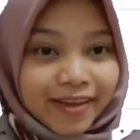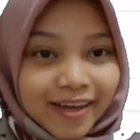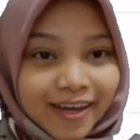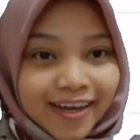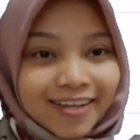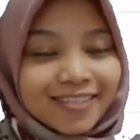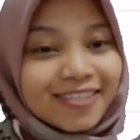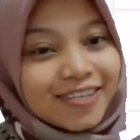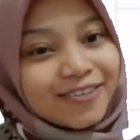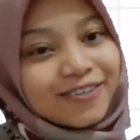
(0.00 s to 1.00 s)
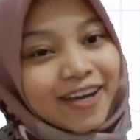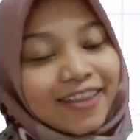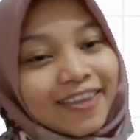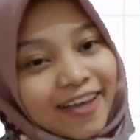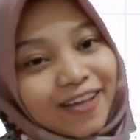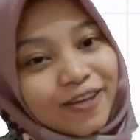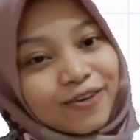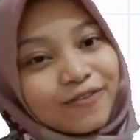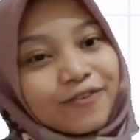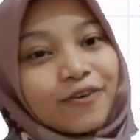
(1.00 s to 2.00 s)
And see you and thank
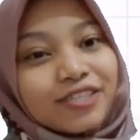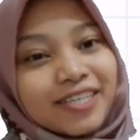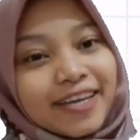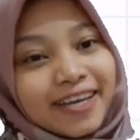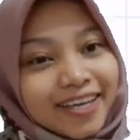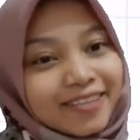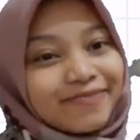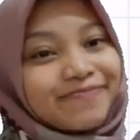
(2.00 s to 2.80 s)
you for watching.